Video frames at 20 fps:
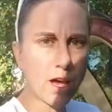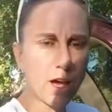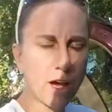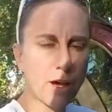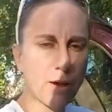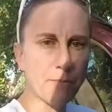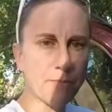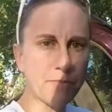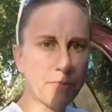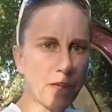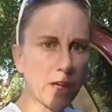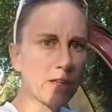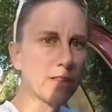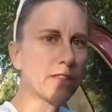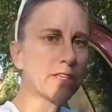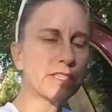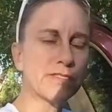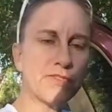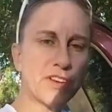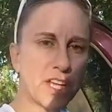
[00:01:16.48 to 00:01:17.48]
um,
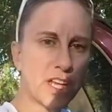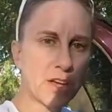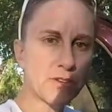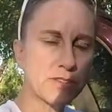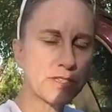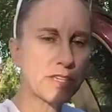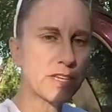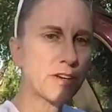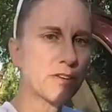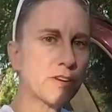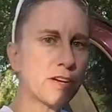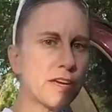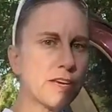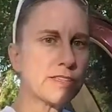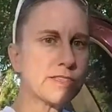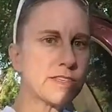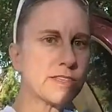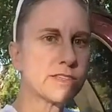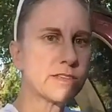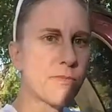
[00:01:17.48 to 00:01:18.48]
and this video
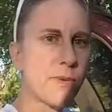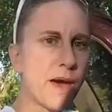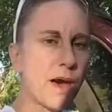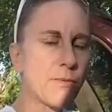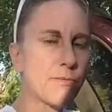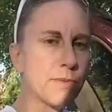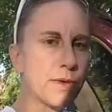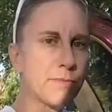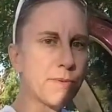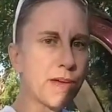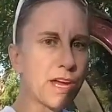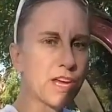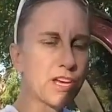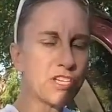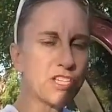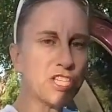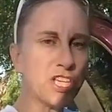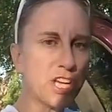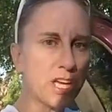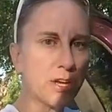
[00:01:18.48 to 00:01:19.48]
series is about me being
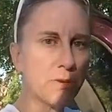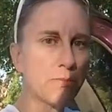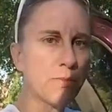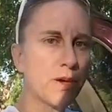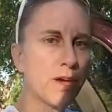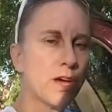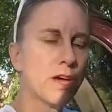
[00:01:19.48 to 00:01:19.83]
cheap.